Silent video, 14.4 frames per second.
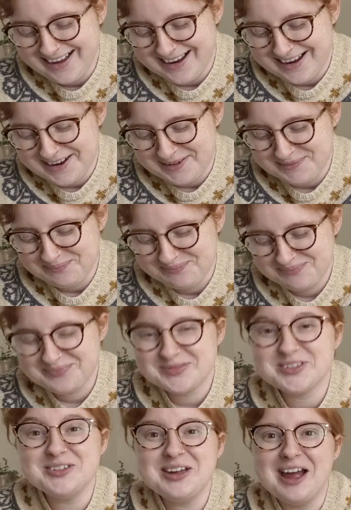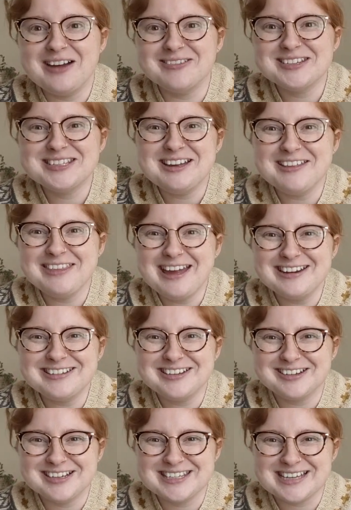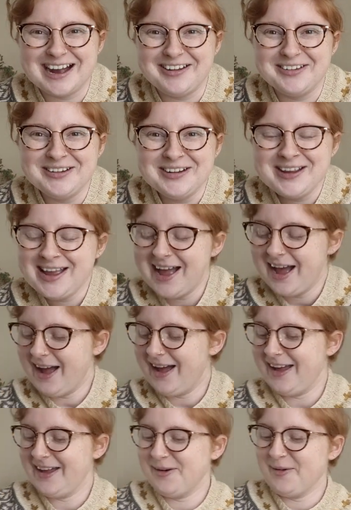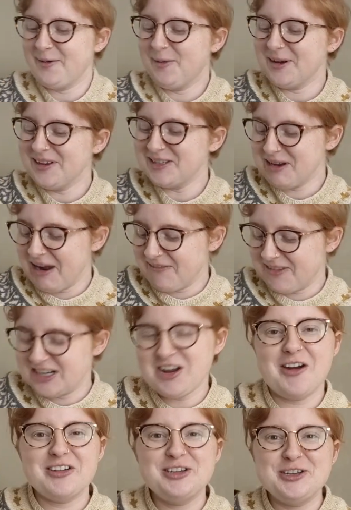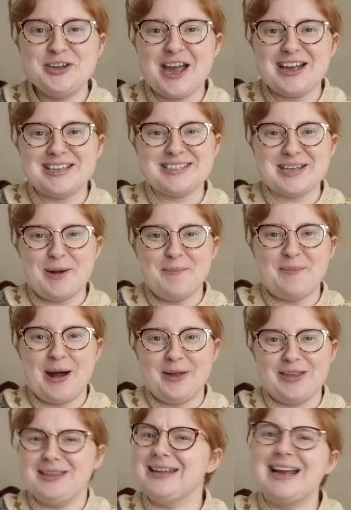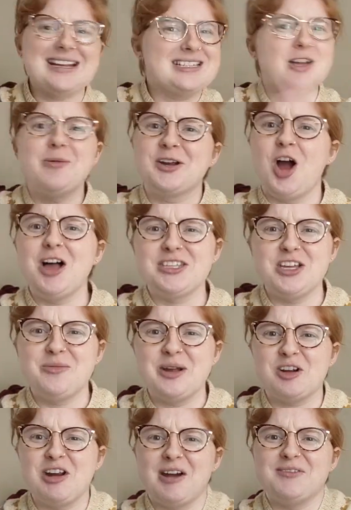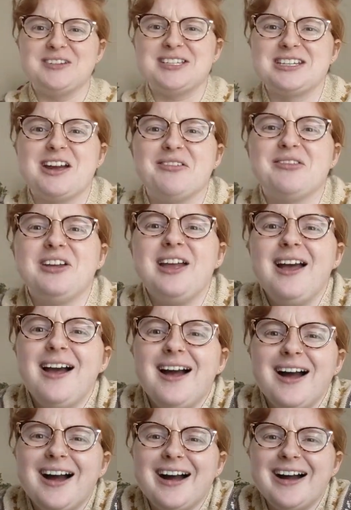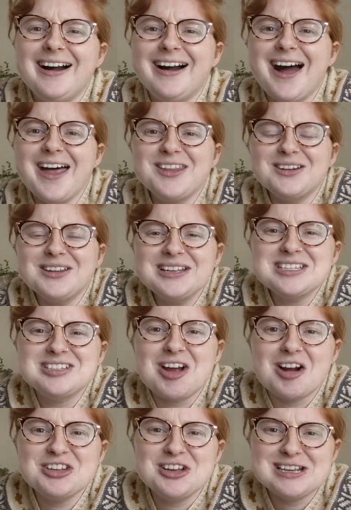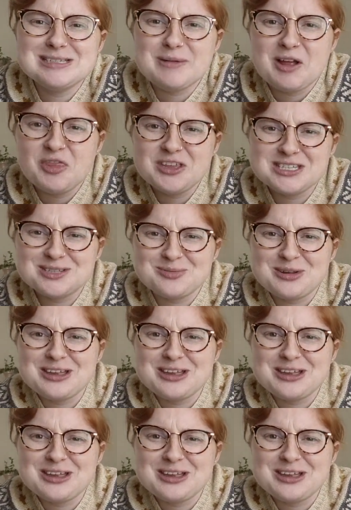So yeah, we'll see how that turns out. What else do I have to talk to you guys about? I guess it's all my crafty stuff. Other things to talk to you guys about this